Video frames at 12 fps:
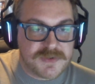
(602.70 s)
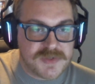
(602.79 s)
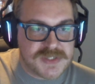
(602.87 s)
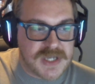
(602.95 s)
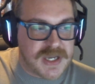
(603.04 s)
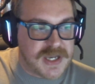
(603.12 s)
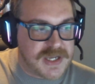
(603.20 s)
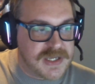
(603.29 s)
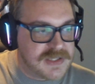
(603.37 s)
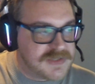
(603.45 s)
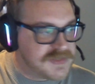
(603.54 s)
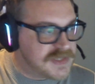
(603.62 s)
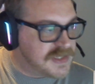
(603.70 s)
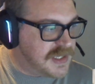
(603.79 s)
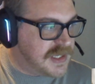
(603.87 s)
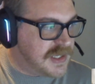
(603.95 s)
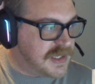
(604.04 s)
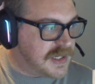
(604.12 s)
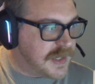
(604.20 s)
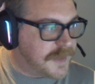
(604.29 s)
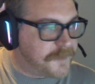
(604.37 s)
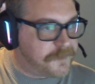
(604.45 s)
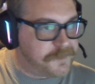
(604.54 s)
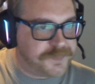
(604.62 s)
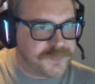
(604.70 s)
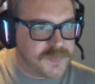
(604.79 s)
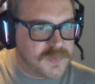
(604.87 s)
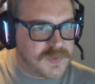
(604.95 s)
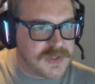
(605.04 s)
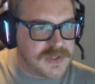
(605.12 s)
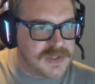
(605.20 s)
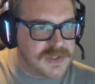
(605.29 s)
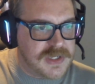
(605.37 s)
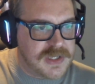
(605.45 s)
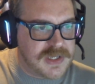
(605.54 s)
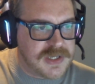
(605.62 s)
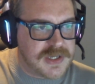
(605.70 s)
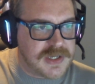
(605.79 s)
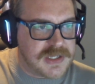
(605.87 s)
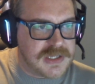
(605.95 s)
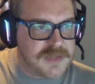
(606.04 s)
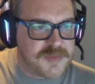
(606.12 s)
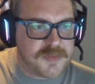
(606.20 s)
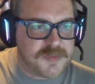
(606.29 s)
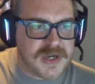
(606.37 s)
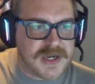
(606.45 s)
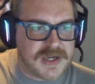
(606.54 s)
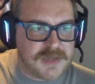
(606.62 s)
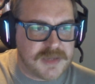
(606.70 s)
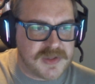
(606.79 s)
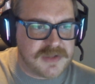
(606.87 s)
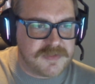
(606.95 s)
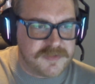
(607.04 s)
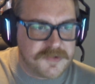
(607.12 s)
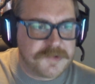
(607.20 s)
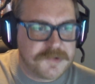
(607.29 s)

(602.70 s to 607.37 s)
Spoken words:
it was in Sydney, near Olympic Park, I believe.